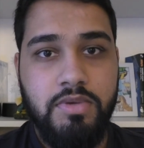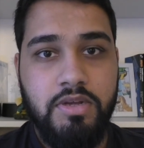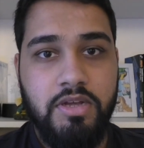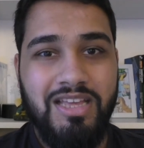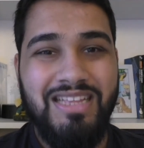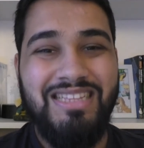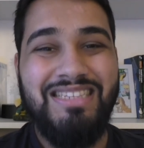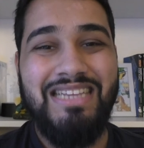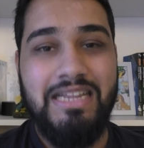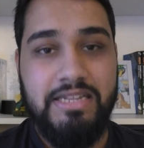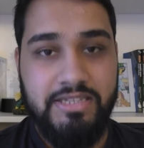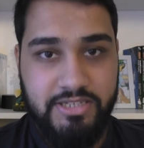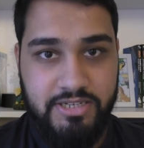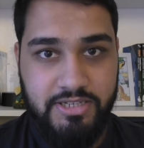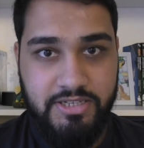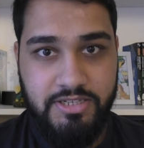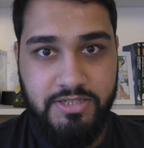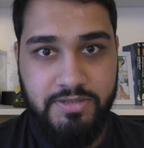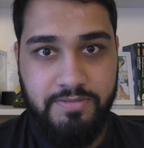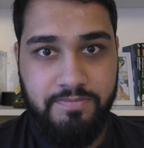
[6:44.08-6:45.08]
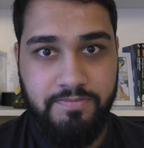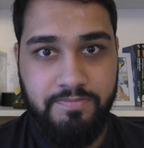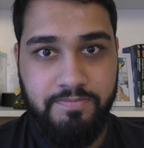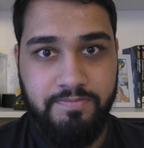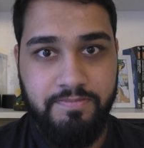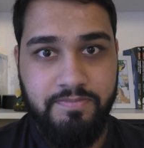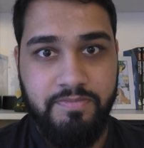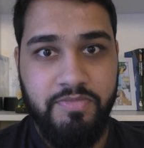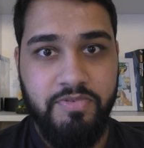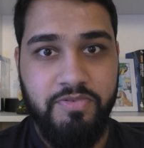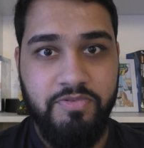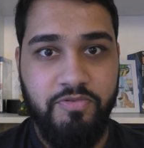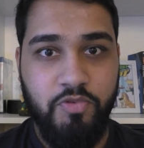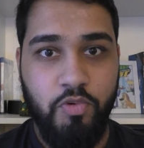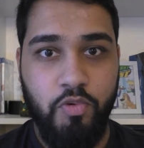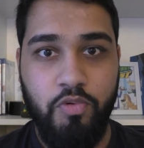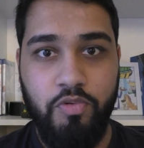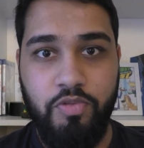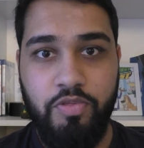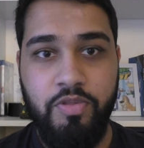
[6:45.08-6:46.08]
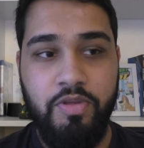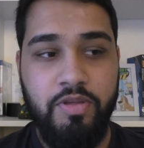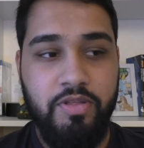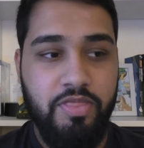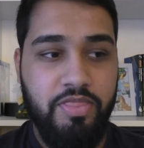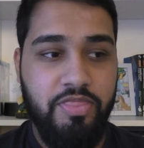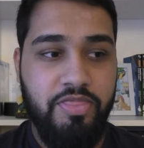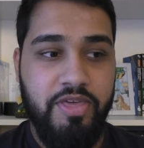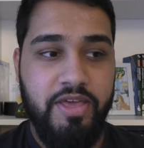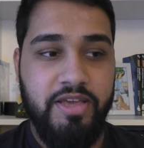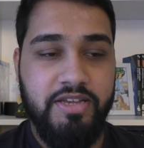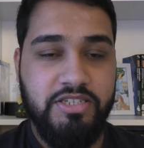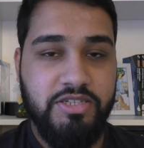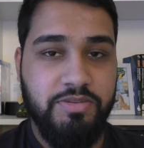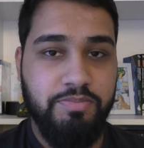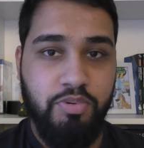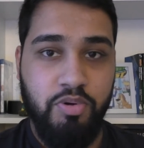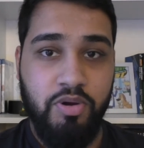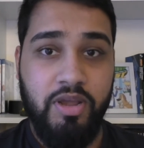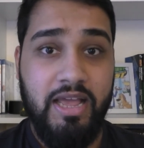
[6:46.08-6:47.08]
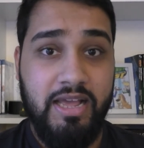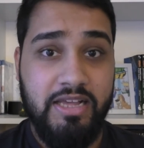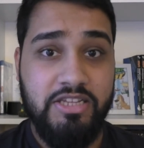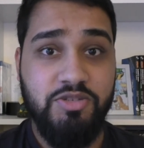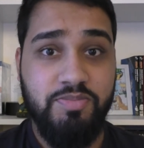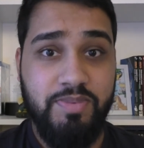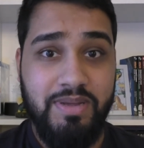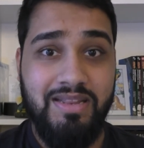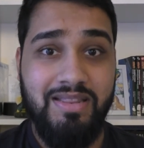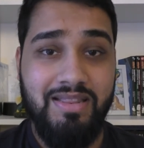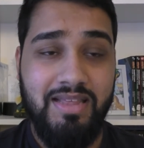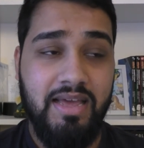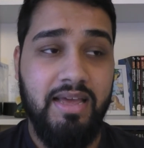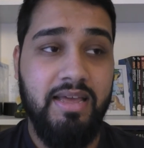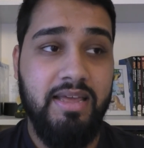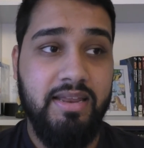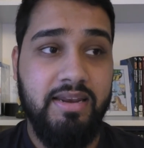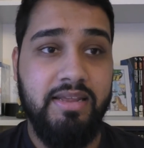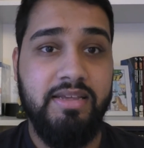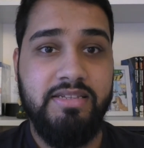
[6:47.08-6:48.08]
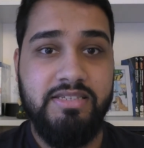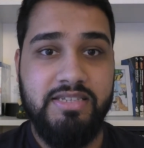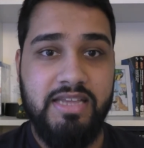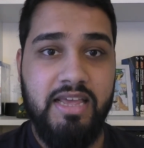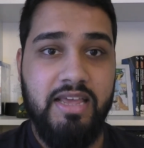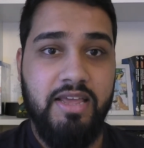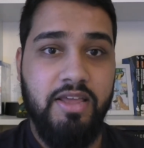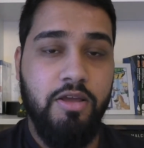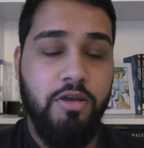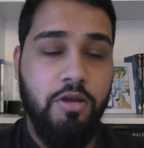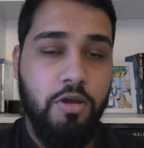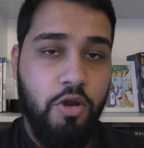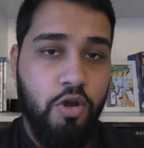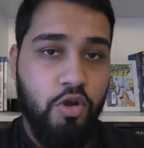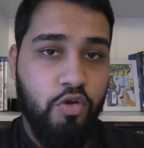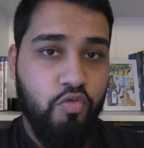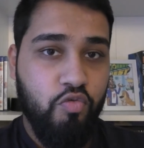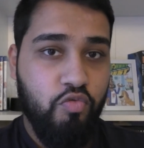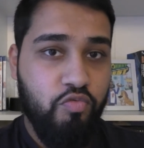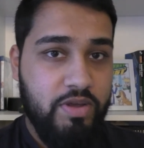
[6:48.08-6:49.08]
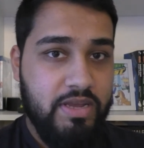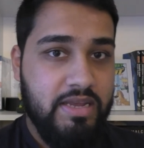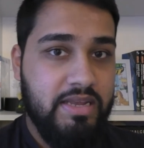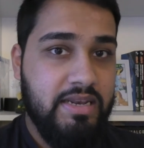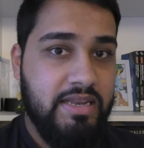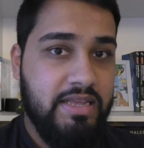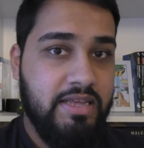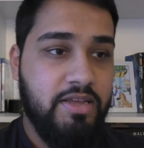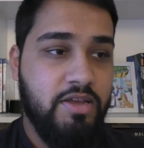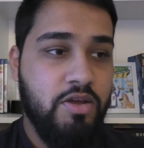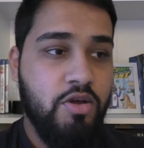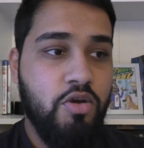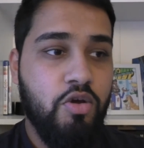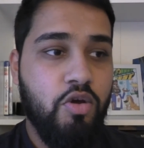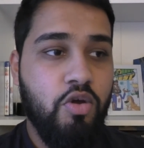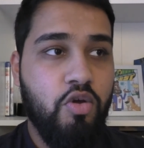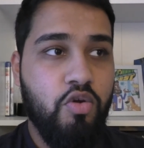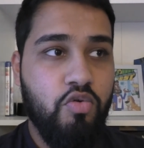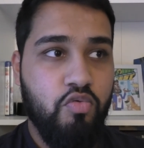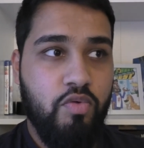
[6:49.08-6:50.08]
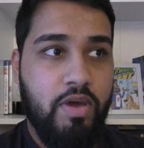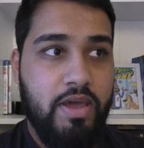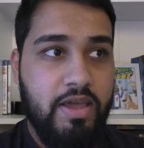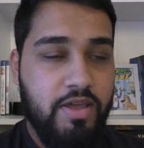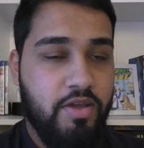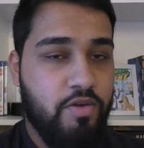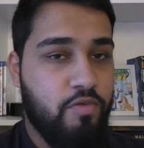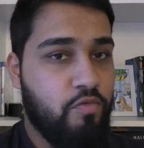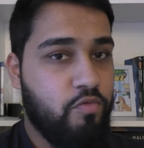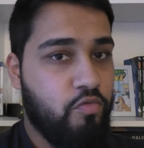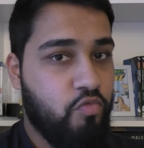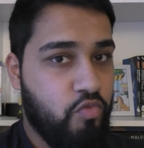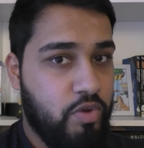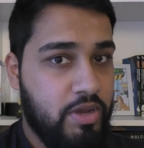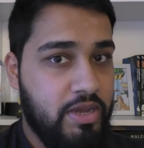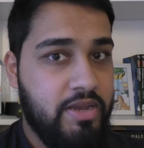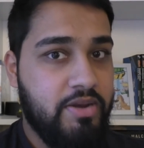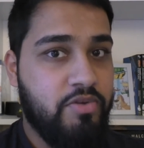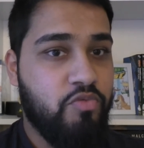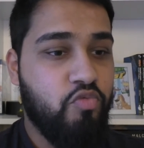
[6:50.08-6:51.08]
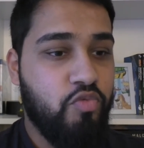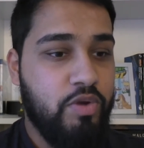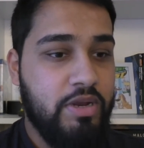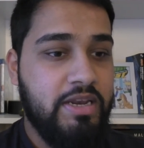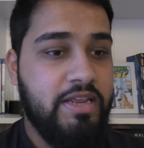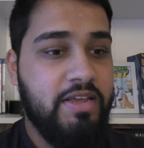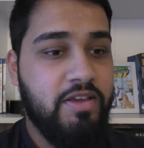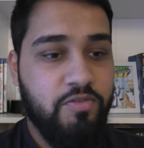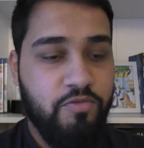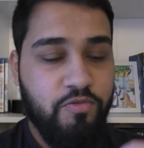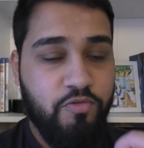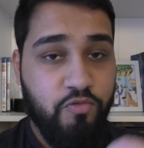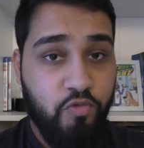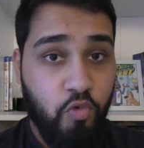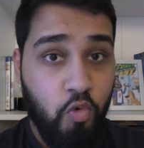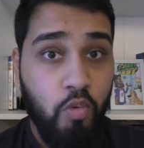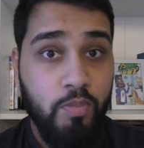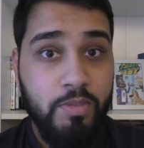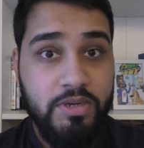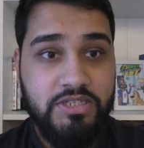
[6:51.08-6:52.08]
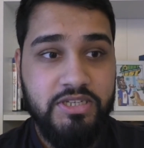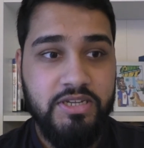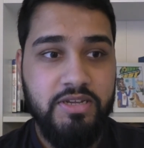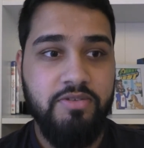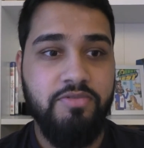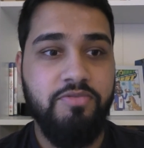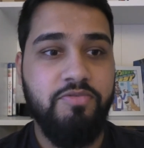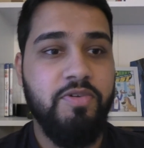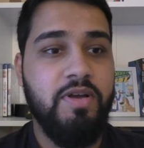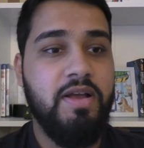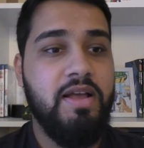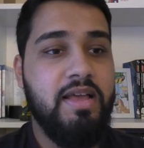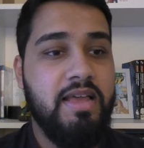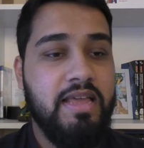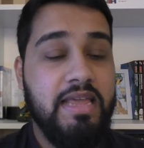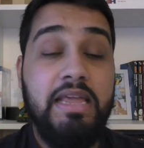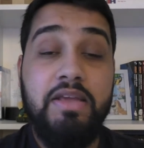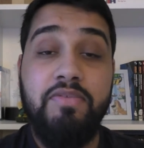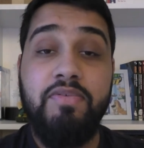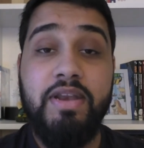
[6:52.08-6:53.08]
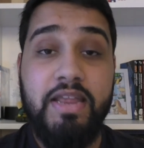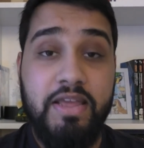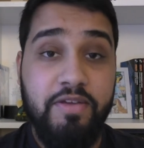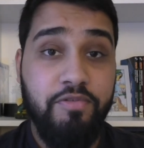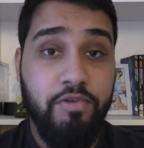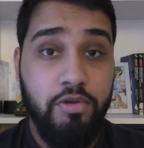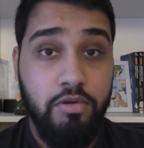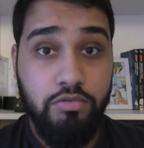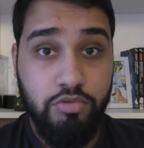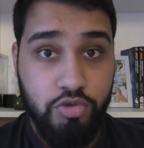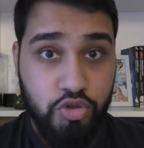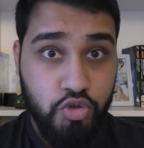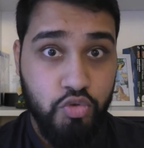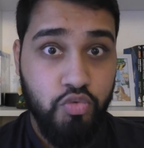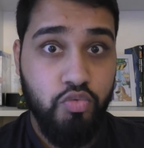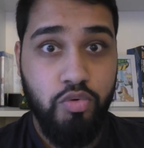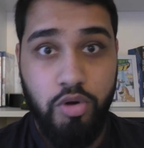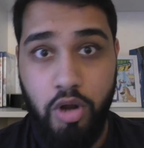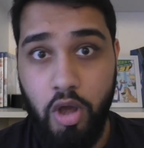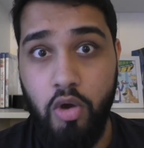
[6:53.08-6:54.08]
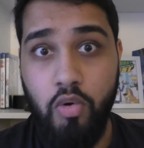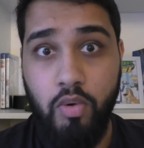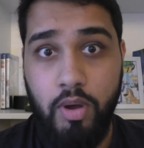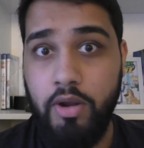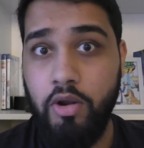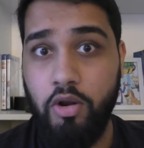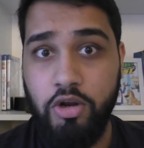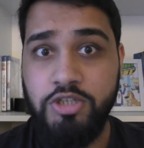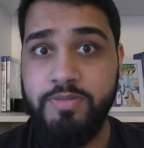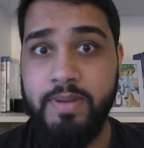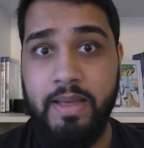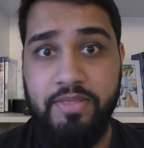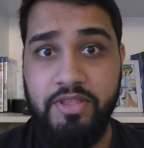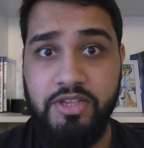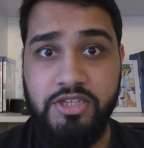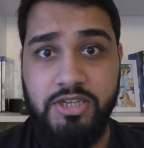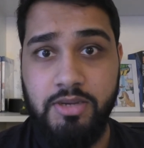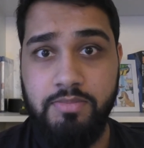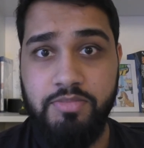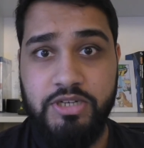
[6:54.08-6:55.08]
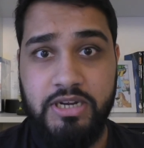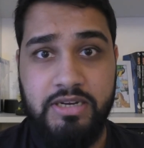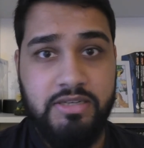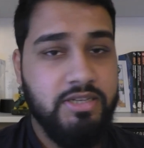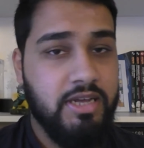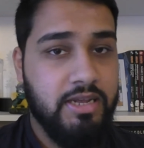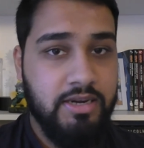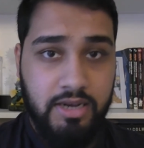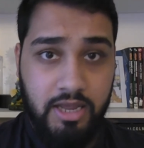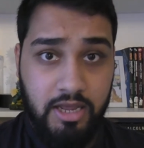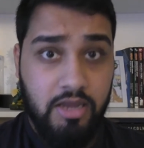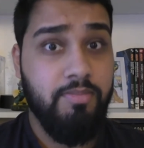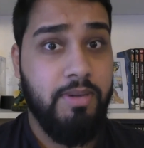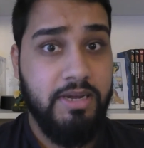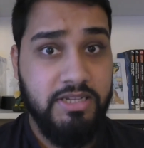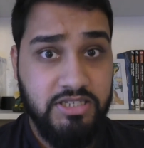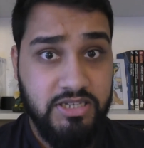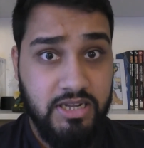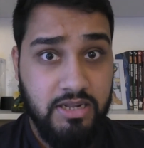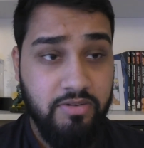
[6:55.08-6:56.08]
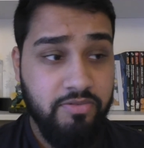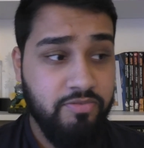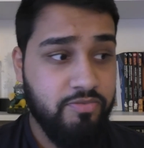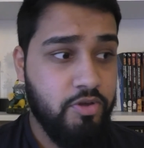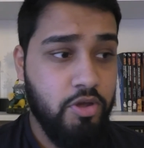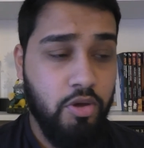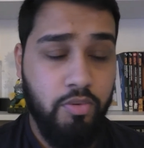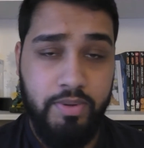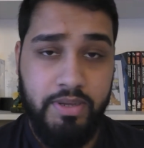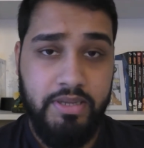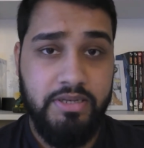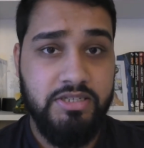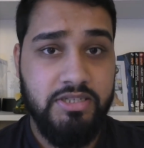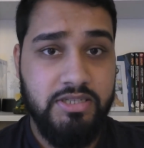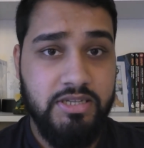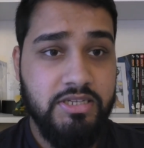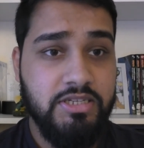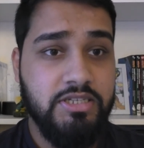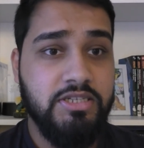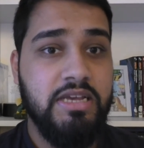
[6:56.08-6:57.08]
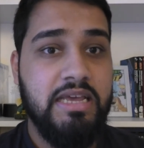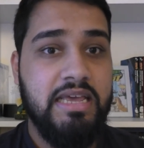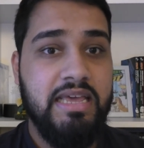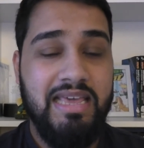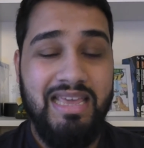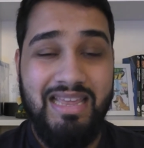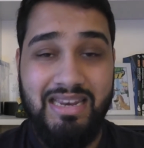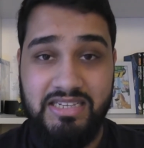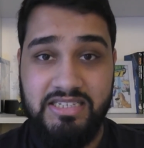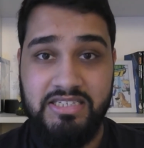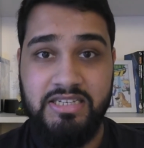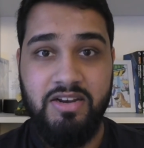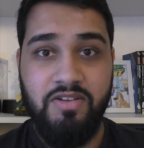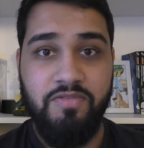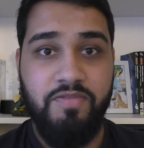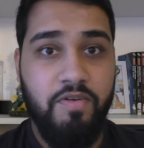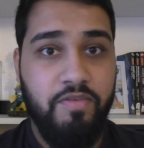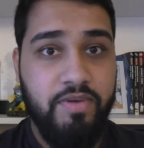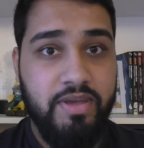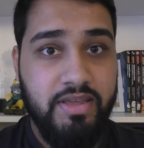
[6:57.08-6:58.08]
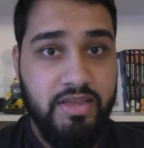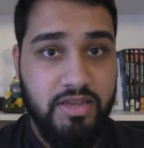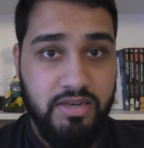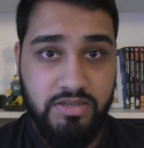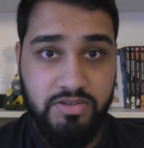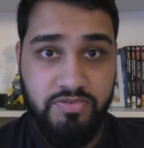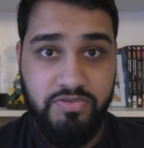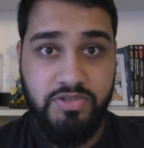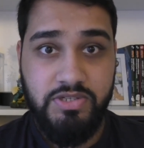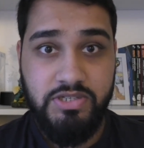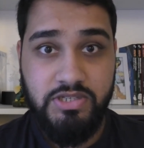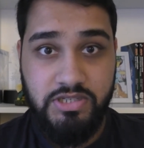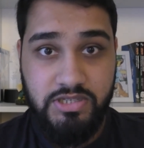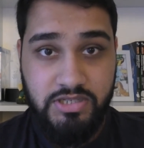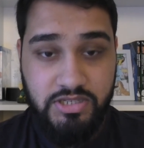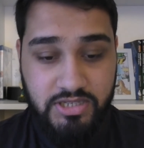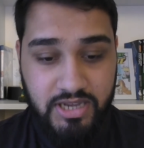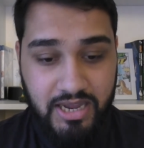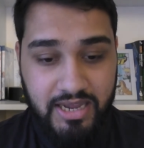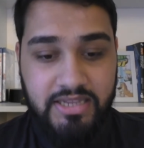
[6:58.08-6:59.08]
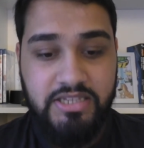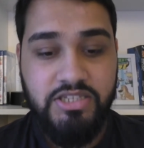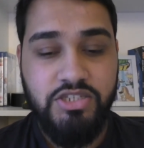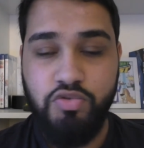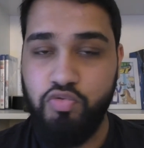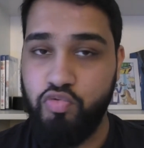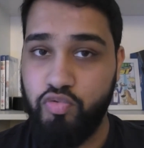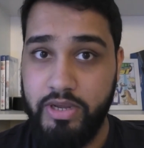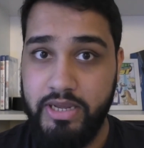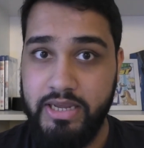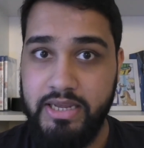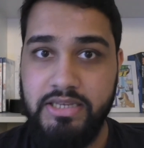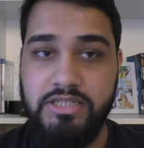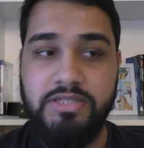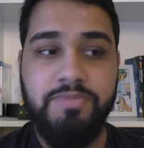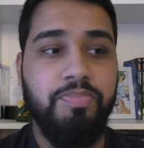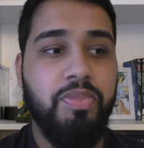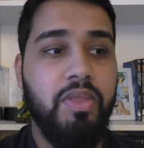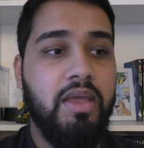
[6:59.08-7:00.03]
consensus for this book has been that it is a really great read, really informative. Even if you do know a lot about this subject, unlike myself going into this, it is still a very concise read.